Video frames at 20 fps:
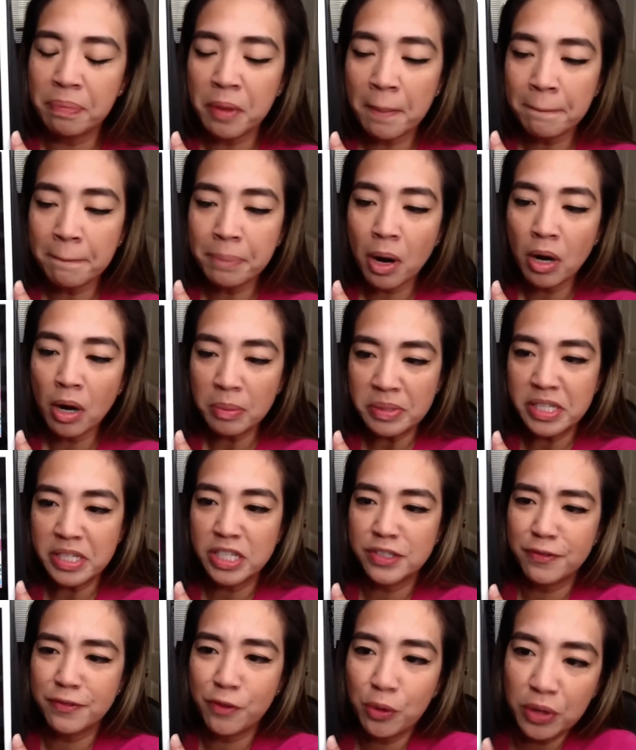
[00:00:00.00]
Barb
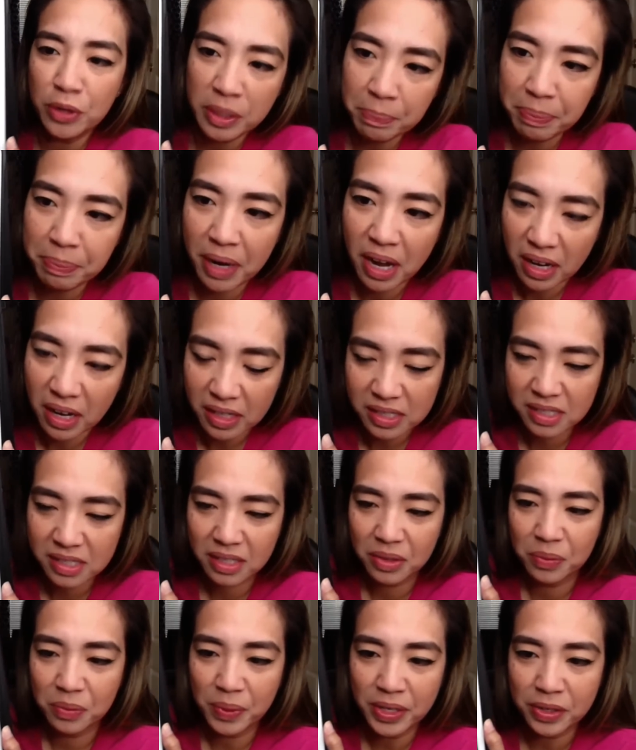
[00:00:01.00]
says $40.
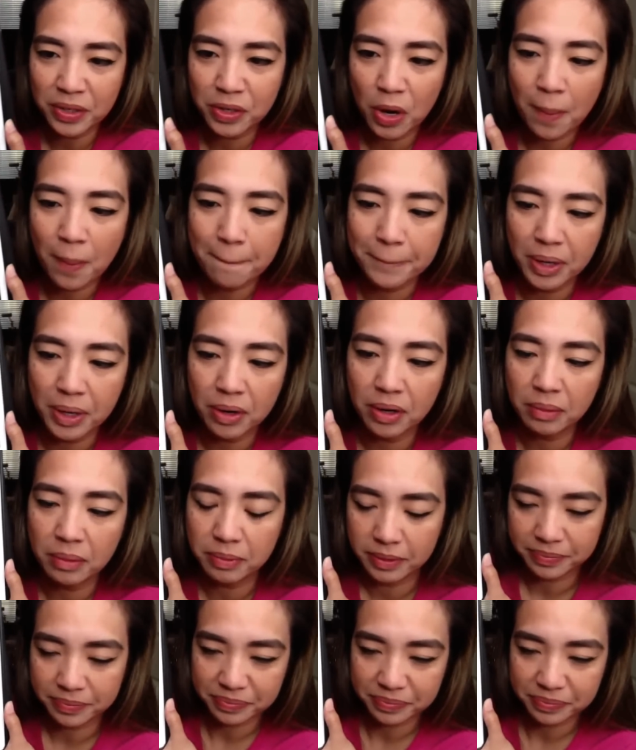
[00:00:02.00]
Way to go, Barb.